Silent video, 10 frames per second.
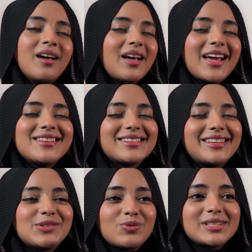And
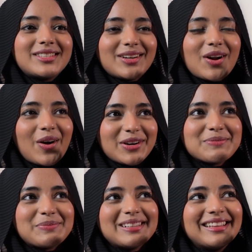it was the
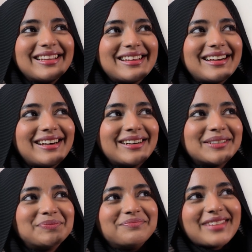horrible
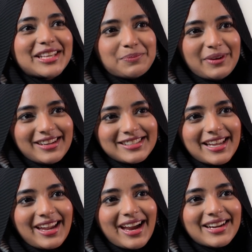experience
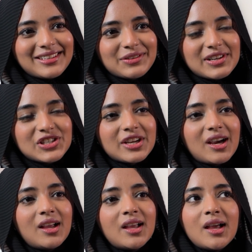I had in Russia.